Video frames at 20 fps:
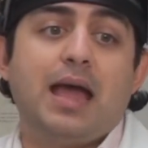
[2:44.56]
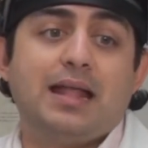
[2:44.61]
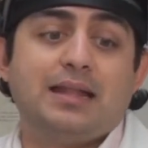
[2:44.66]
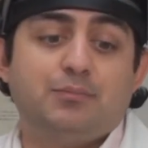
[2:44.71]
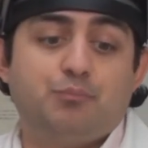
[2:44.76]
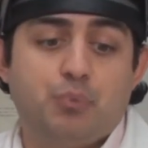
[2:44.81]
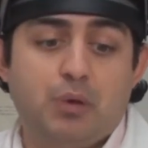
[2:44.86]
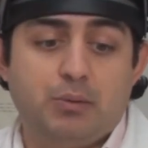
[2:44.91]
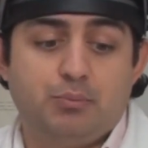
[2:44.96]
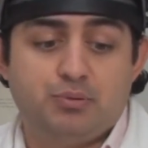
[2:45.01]

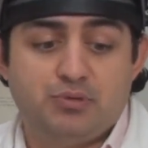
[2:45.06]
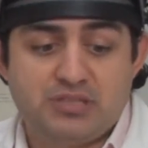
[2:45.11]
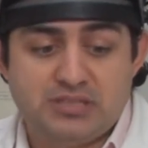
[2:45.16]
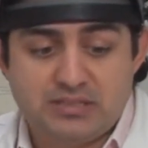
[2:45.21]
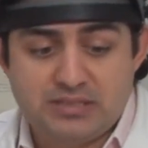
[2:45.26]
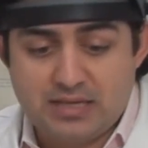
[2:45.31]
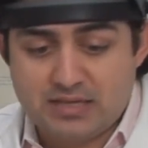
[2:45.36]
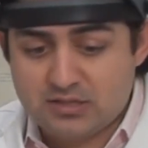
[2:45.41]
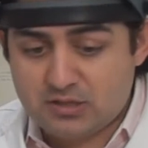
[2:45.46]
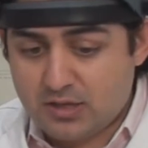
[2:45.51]
in
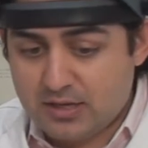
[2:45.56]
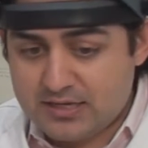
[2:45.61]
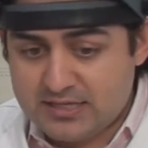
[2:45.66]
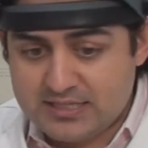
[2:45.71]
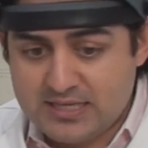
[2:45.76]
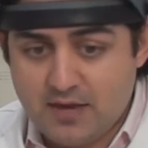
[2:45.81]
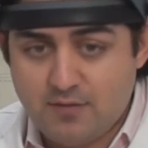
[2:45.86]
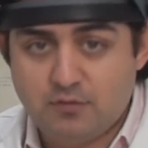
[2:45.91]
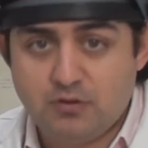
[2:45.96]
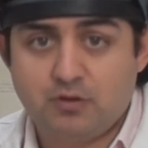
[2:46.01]

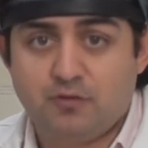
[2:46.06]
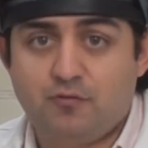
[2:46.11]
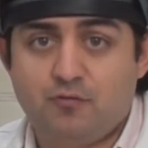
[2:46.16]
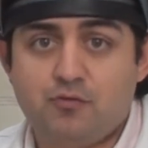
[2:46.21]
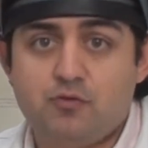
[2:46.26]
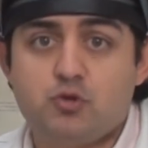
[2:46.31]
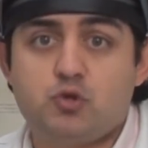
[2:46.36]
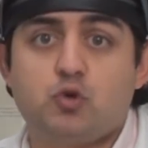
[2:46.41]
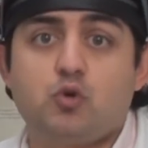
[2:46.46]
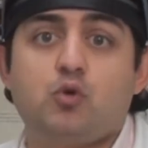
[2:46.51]
the
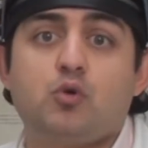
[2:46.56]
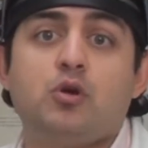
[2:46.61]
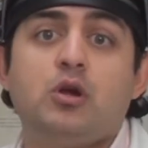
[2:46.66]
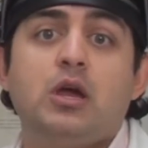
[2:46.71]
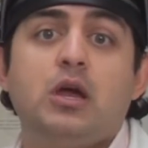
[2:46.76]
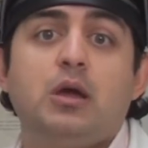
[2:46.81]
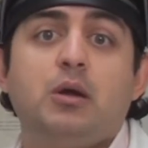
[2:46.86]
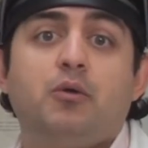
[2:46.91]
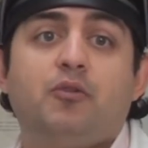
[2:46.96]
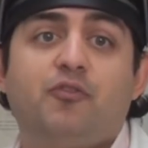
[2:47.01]
future
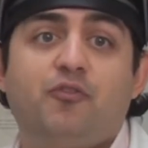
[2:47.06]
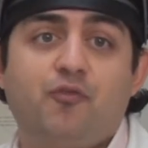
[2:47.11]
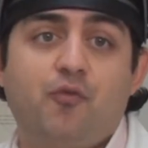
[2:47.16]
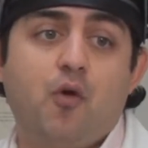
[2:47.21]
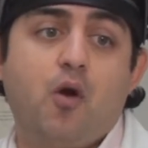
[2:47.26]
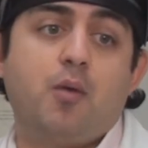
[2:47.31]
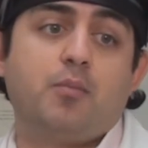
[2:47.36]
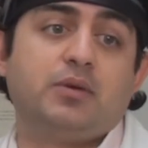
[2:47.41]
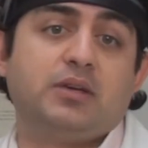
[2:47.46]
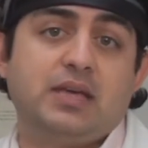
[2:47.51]

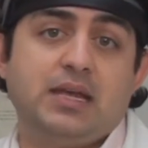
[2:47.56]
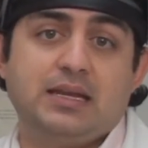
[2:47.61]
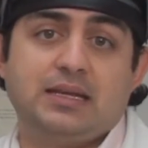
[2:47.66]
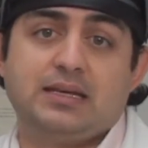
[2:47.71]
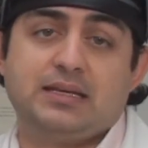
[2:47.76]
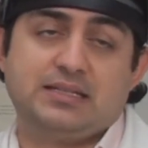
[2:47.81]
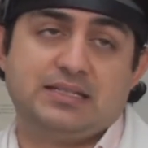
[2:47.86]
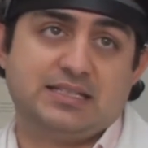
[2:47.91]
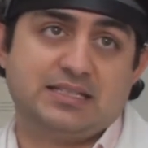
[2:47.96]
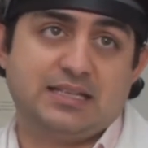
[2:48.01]
from
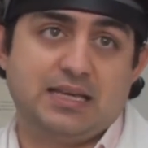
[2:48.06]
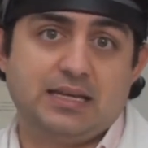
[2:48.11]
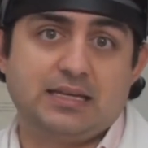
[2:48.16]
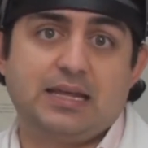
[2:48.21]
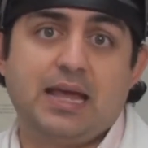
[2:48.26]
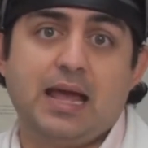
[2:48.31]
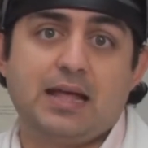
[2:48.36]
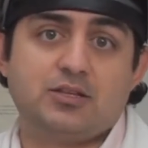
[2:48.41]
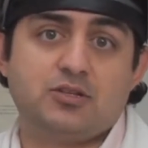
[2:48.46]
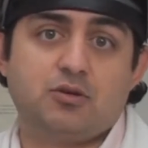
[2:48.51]
getting a skin
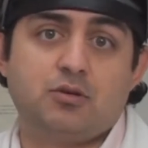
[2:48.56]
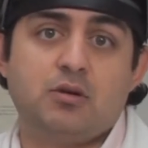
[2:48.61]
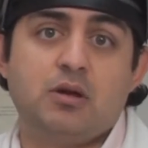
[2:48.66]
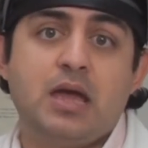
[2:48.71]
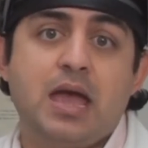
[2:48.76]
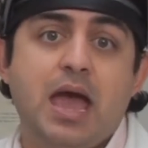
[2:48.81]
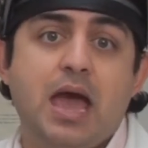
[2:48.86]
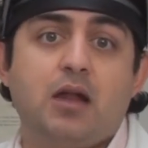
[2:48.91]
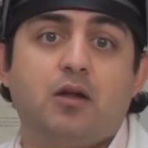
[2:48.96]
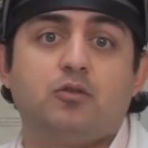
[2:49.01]
cancer,
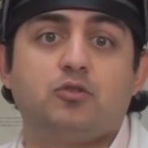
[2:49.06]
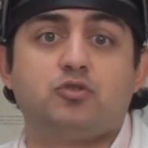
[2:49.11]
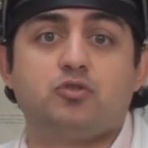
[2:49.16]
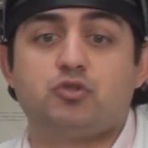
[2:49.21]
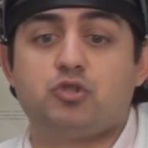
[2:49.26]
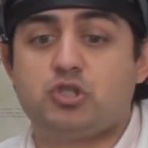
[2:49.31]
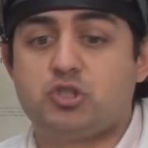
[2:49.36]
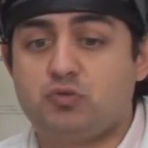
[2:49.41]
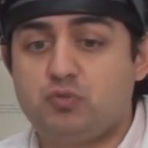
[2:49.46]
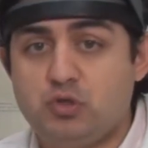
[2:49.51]
and also
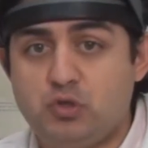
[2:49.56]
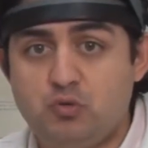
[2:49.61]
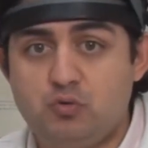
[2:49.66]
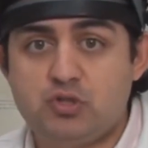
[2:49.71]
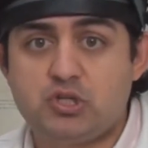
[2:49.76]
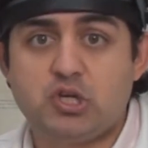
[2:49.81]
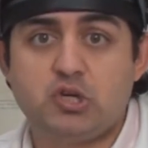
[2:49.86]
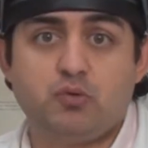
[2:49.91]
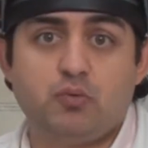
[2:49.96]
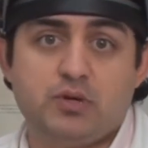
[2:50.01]
just
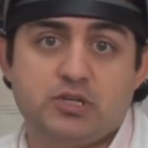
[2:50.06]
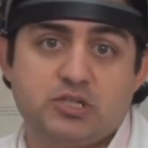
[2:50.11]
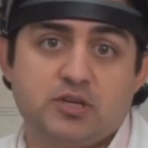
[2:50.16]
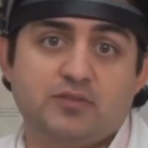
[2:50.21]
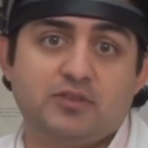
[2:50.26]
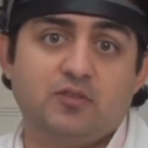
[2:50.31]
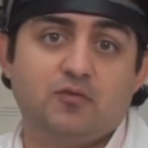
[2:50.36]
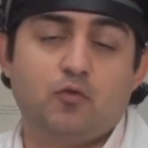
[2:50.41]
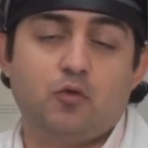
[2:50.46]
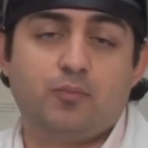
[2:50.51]
reducing the risk
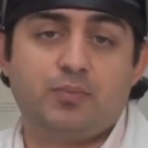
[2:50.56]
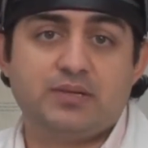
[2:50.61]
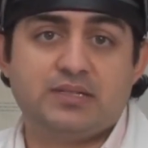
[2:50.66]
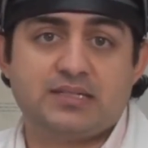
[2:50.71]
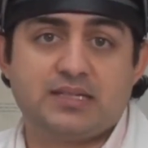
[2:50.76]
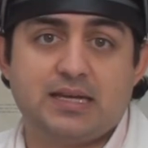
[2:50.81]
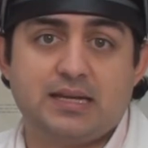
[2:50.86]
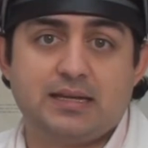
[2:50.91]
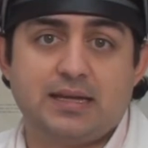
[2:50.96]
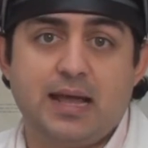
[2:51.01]
of developing
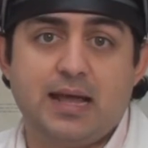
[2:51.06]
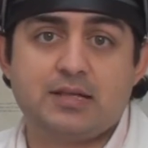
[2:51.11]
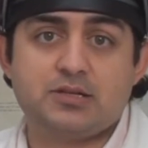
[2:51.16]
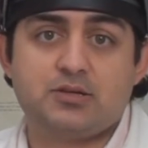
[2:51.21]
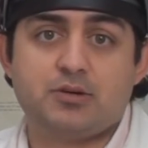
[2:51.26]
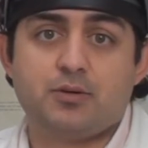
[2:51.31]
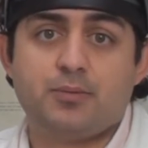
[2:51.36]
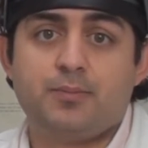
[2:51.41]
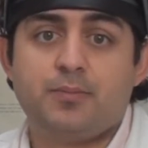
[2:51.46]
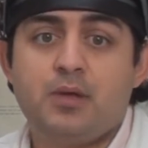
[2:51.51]
skin
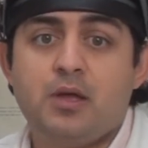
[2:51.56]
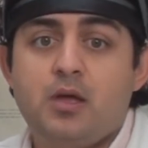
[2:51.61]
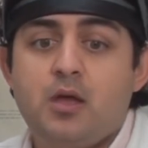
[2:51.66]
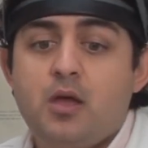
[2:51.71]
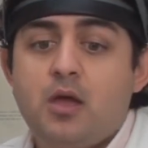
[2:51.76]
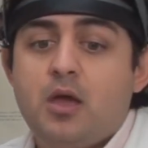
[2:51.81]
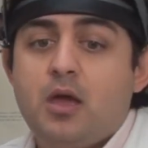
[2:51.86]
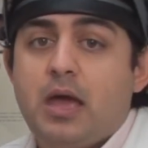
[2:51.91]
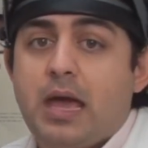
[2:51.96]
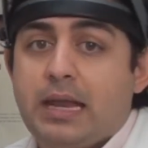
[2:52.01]
cancer.
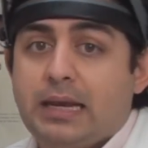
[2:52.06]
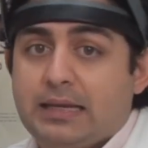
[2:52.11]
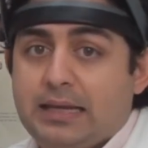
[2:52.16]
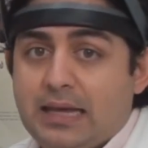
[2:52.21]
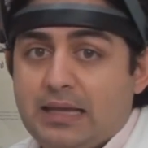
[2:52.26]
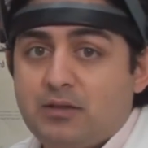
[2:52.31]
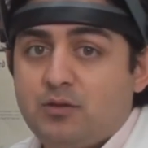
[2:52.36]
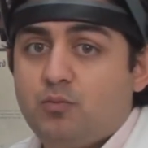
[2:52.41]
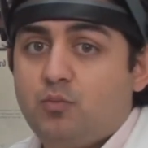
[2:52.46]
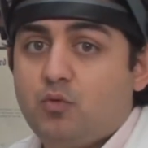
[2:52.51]
And
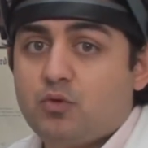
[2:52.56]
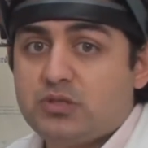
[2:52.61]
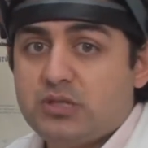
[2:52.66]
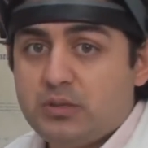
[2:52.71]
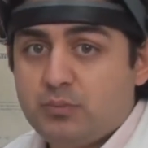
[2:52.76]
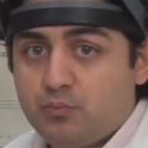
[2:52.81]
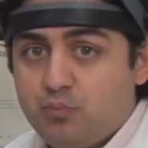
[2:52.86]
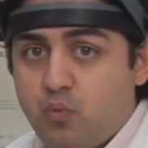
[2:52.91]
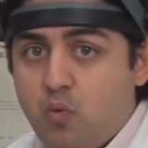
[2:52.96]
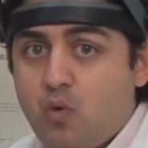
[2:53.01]
again, the
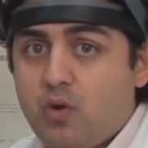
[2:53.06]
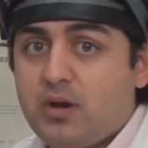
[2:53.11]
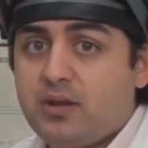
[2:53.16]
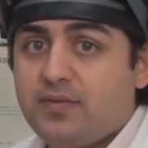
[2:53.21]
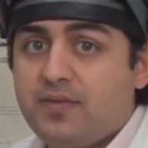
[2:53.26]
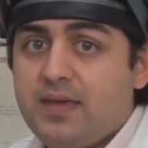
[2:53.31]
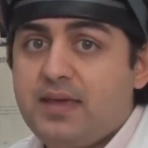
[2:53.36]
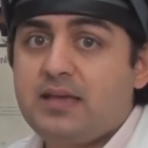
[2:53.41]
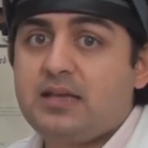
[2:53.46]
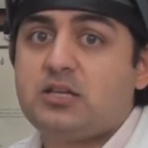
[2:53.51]
most
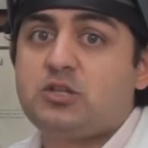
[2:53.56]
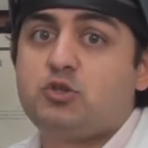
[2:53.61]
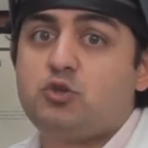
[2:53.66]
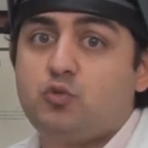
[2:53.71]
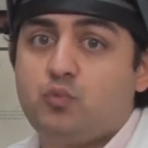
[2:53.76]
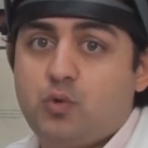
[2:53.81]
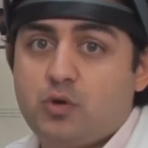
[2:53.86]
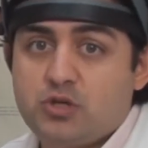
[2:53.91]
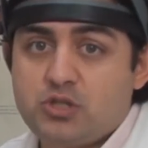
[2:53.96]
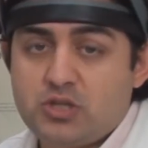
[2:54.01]
important thing is
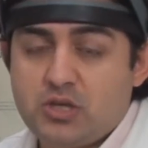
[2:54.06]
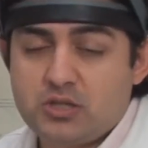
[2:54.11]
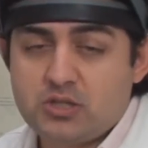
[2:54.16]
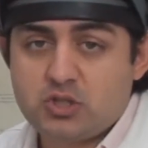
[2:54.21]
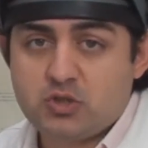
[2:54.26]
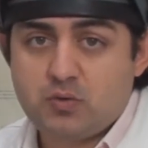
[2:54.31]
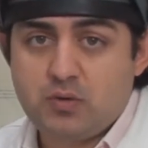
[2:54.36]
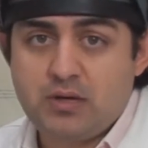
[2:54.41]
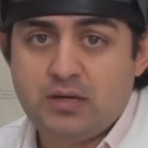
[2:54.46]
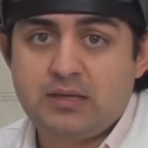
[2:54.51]
to wear
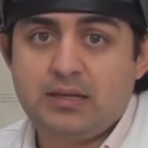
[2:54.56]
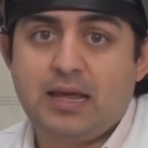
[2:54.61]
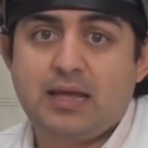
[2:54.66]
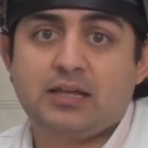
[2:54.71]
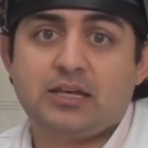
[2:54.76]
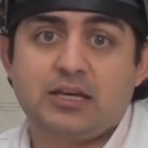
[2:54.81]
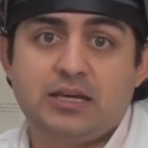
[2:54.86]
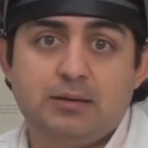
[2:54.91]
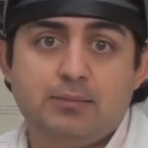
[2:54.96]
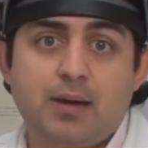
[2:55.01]
sunscreen
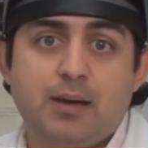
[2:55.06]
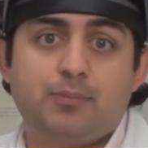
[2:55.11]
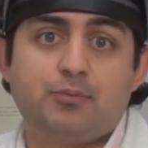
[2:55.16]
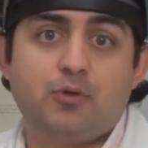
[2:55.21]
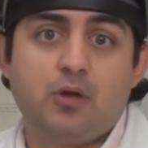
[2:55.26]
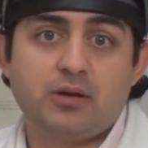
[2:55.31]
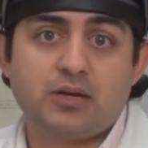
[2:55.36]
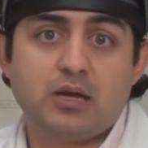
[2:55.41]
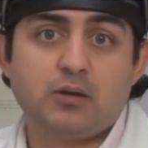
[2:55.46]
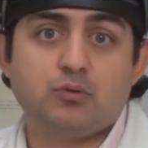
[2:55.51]
and keep
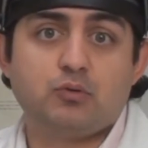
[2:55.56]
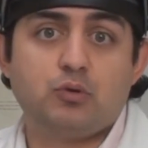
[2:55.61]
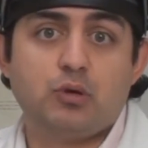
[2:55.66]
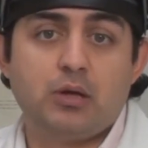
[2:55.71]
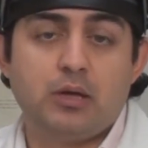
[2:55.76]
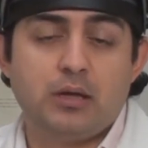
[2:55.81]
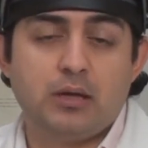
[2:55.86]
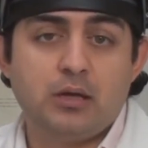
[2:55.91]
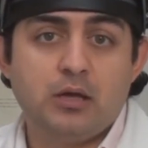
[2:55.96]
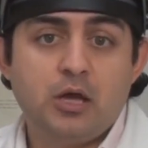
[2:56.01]
applying
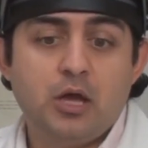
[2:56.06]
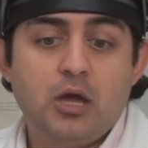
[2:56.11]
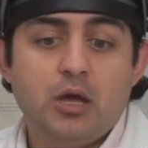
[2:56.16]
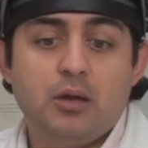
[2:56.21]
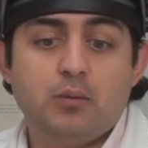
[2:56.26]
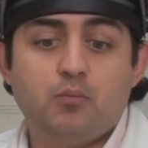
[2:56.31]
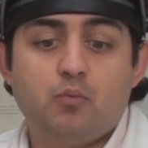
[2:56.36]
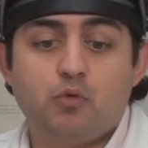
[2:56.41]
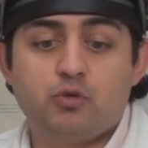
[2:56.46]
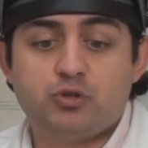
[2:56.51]
it
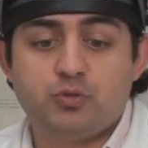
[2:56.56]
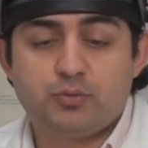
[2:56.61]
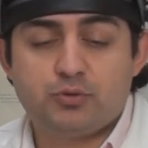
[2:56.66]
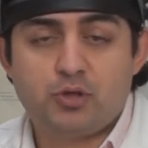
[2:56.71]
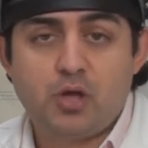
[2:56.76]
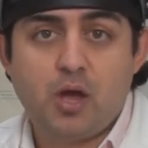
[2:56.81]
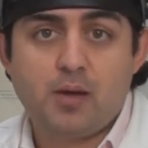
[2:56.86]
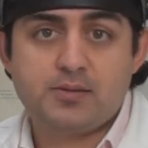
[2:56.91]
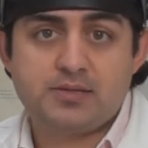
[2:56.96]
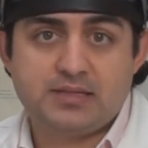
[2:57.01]
multiple
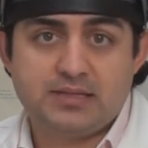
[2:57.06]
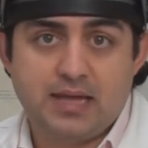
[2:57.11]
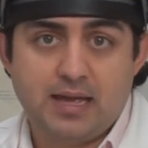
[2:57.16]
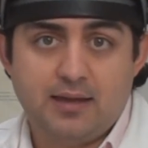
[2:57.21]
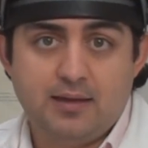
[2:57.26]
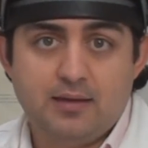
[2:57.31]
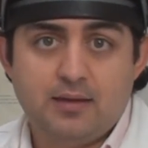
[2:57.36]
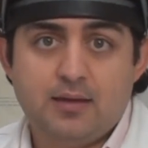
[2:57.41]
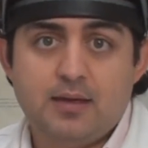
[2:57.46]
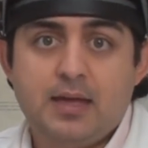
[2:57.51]
times a
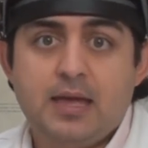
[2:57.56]
day.